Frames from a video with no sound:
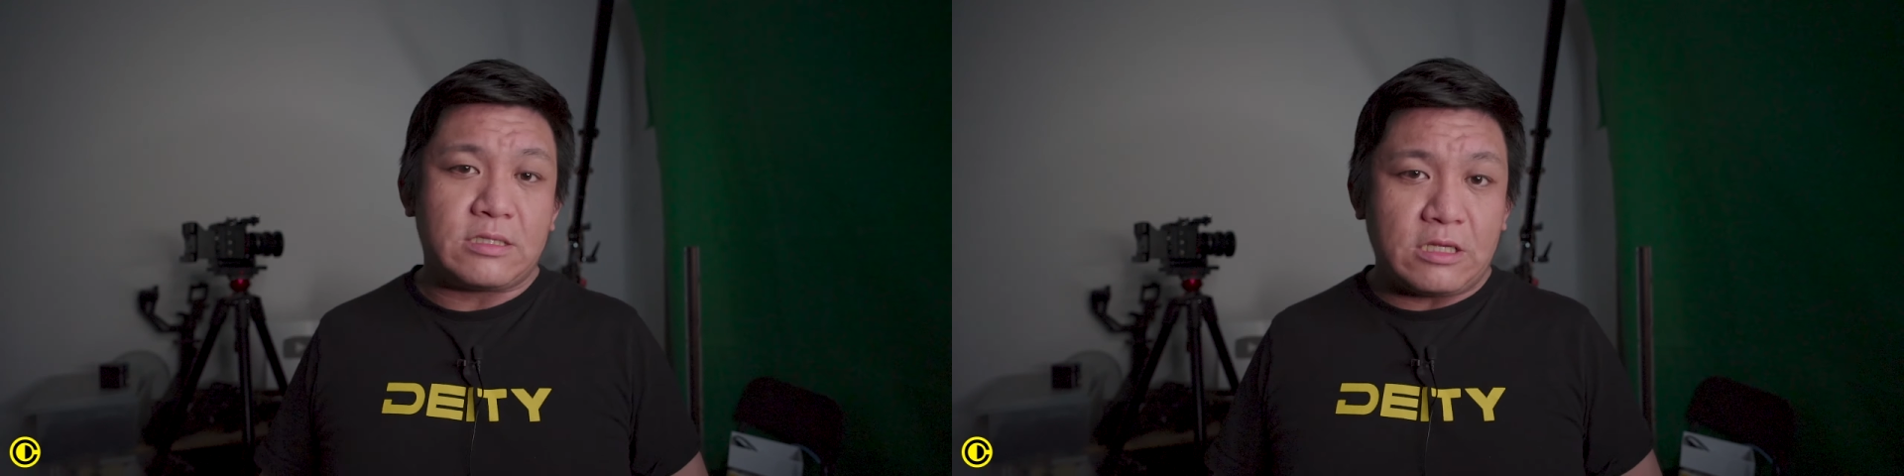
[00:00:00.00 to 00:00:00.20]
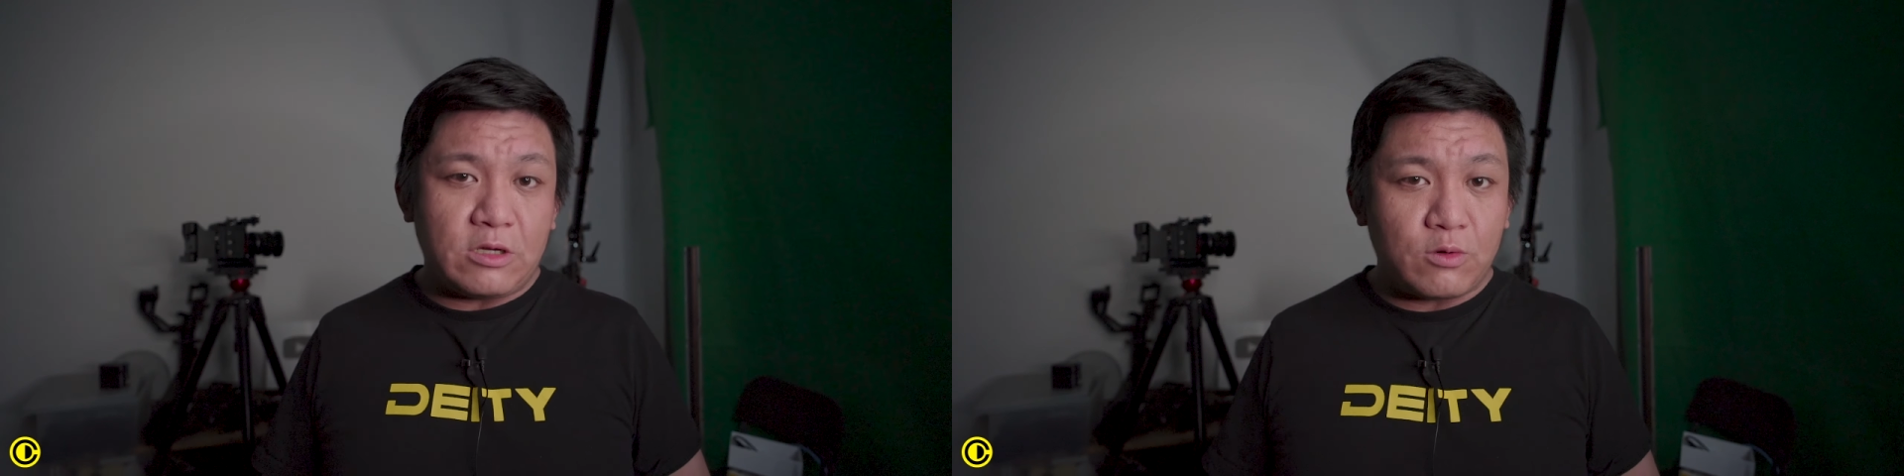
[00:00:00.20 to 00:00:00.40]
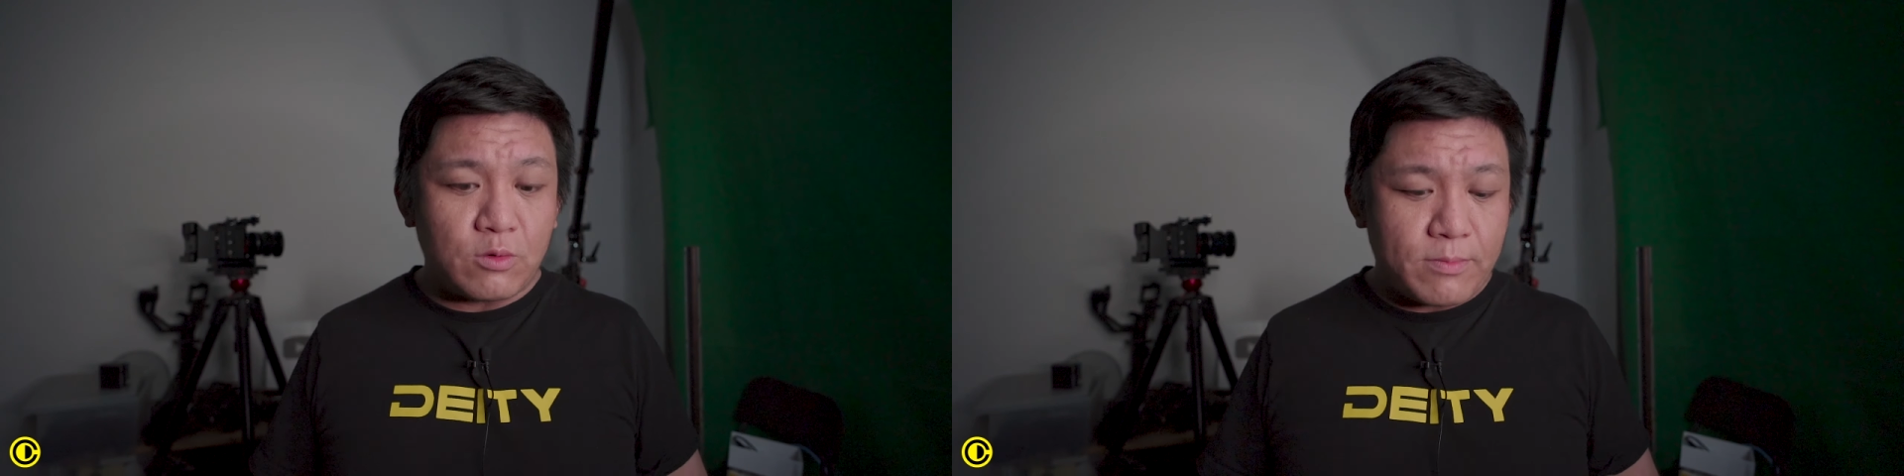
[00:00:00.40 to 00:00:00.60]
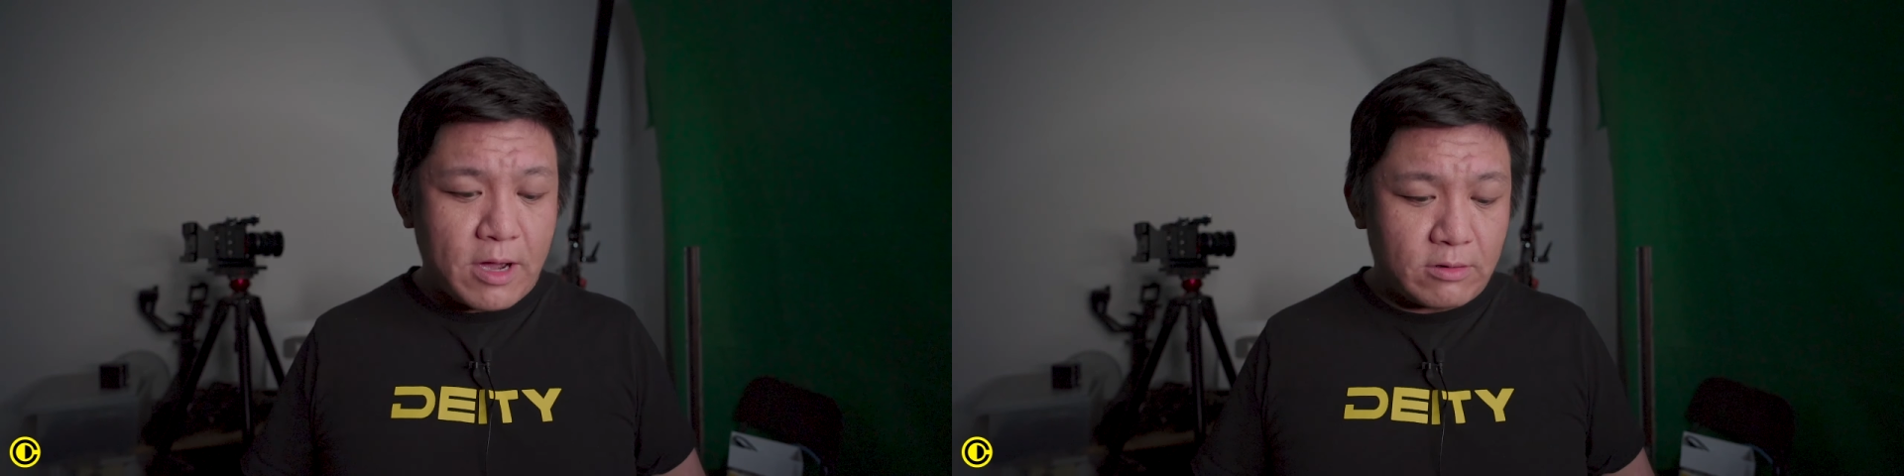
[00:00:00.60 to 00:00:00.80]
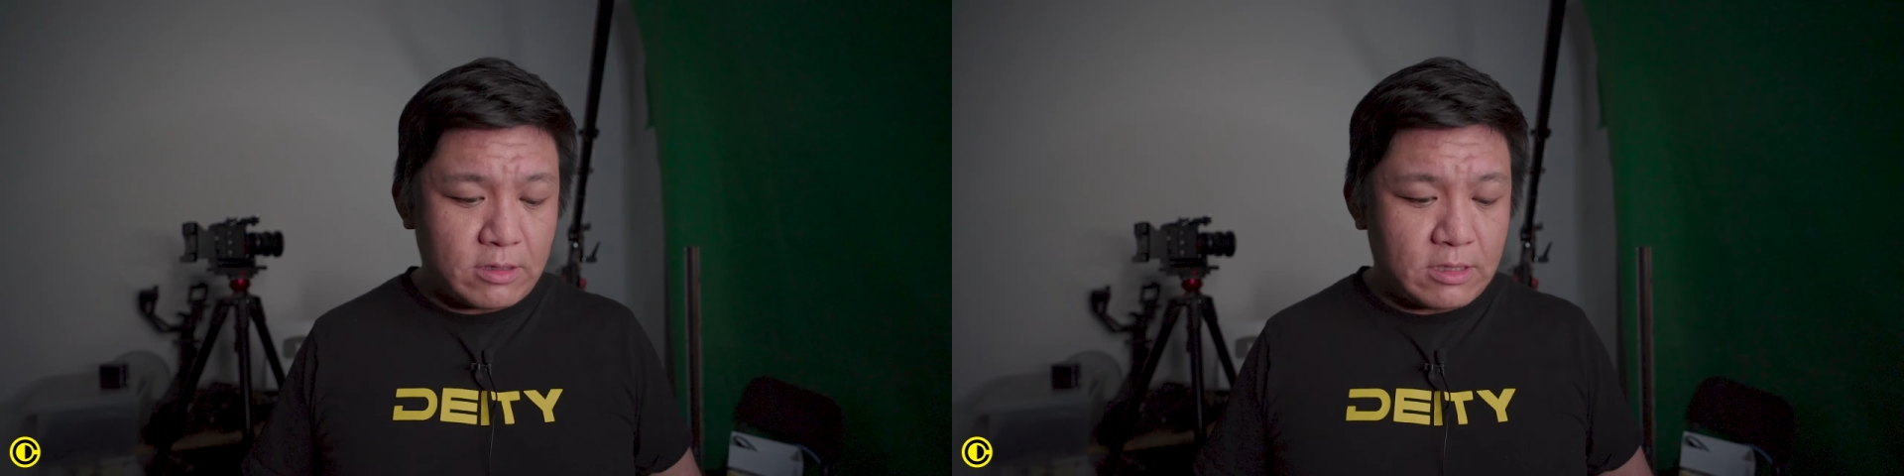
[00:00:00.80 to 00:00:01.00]
new
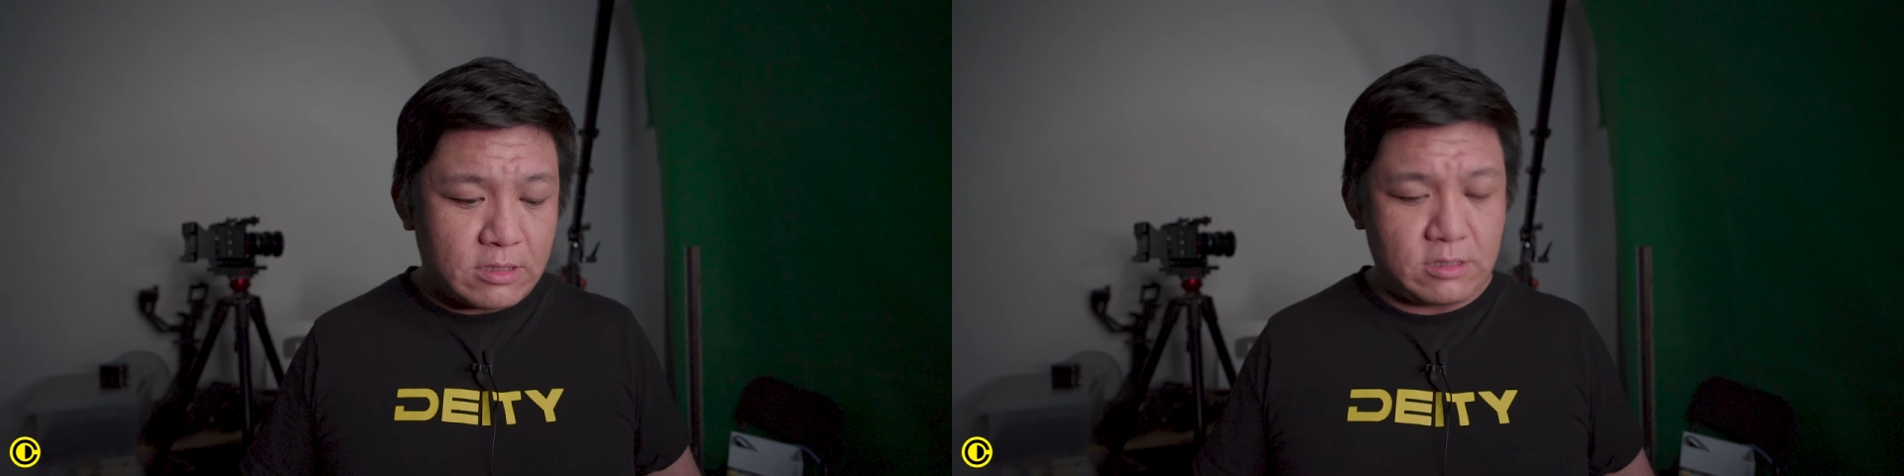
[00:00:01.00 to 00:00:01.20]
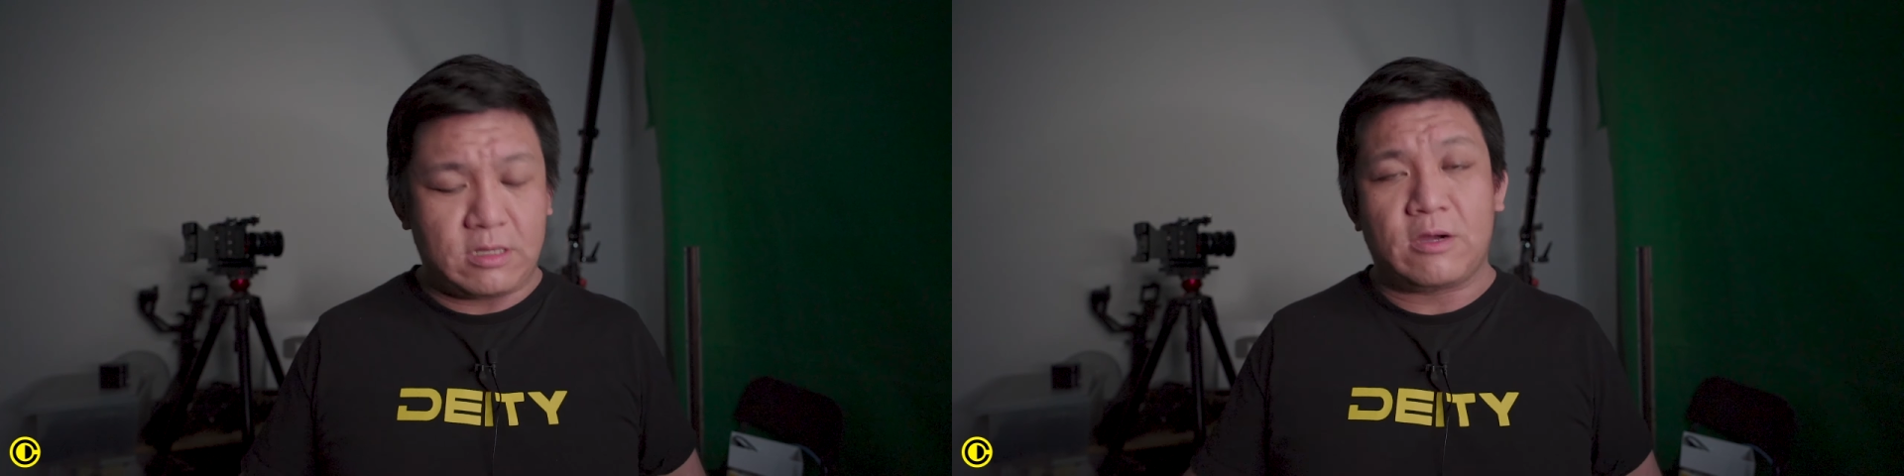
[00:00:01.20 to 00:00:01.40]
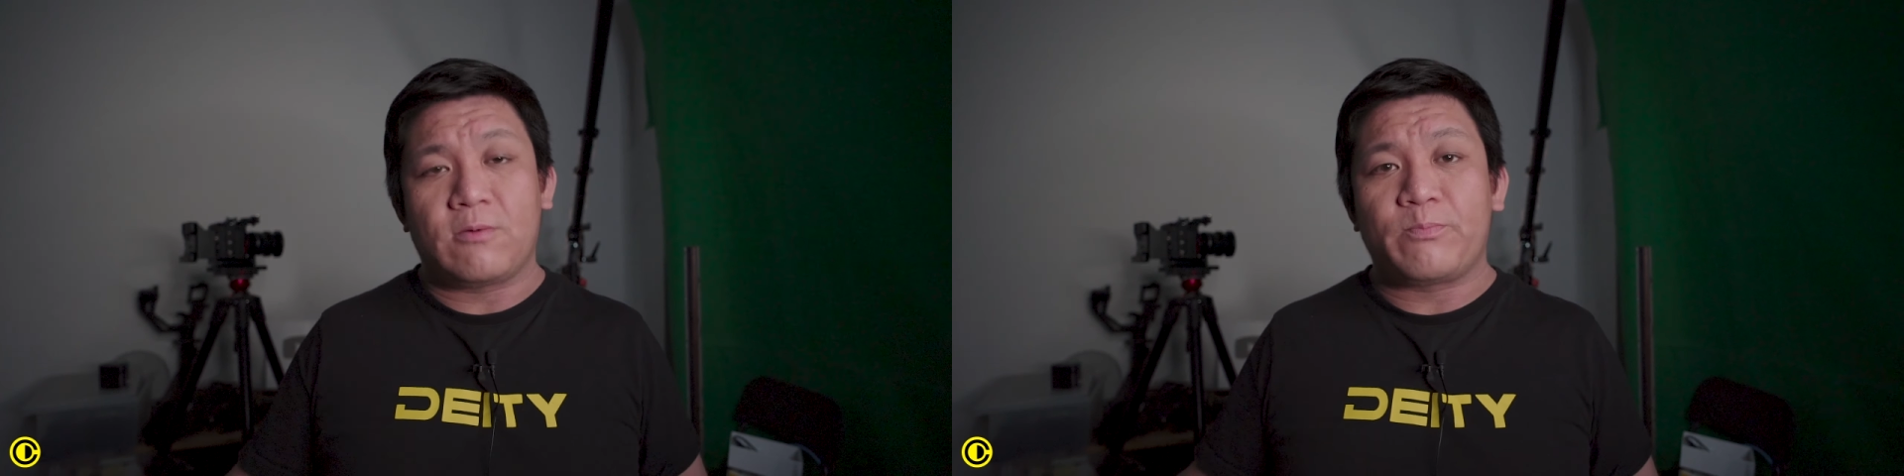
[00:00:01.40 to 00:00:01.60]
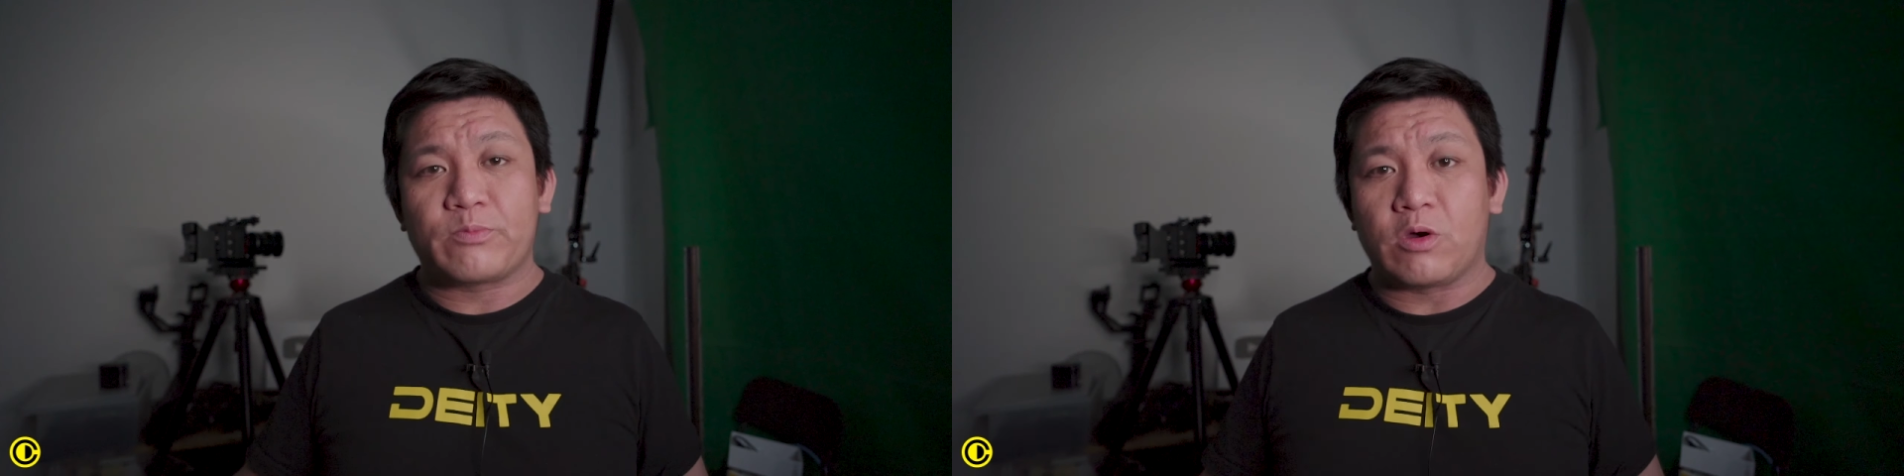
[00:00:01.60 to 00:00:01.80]
about it uh,